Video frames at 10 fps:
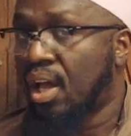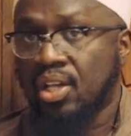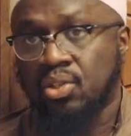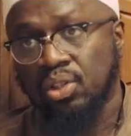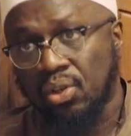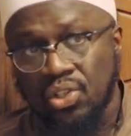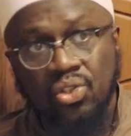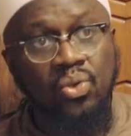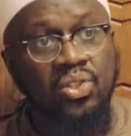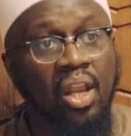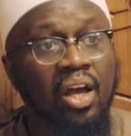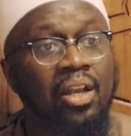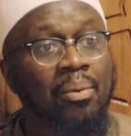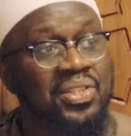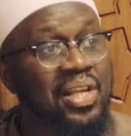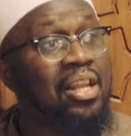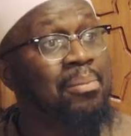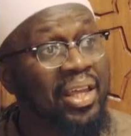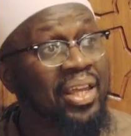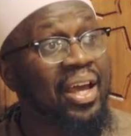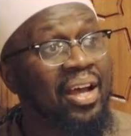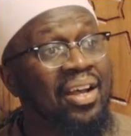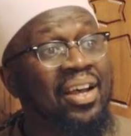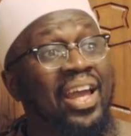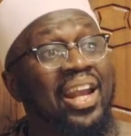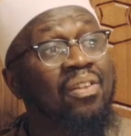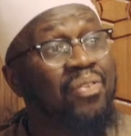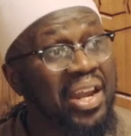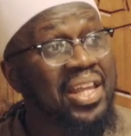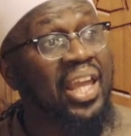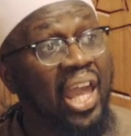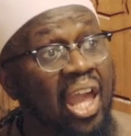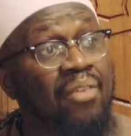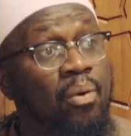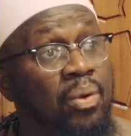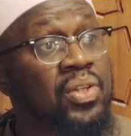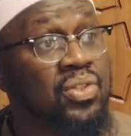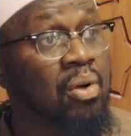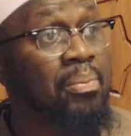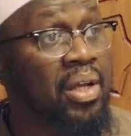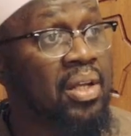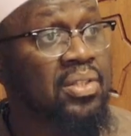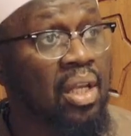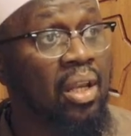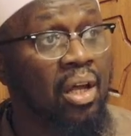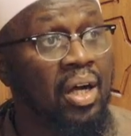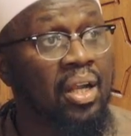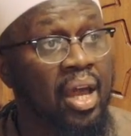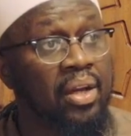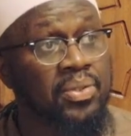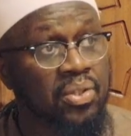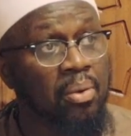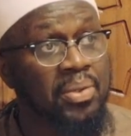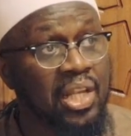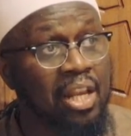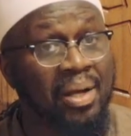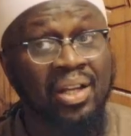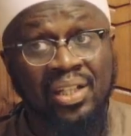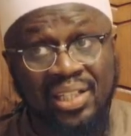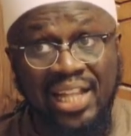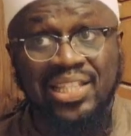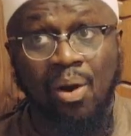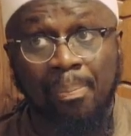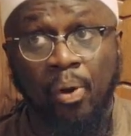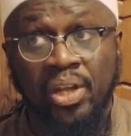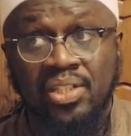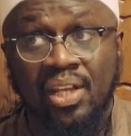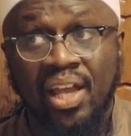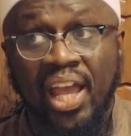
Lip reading: And so the Rasul sallallahu alayhi wa sallam is here, and he's very careful with the stomach, sallallahu alayhi wa sallam. That's our point.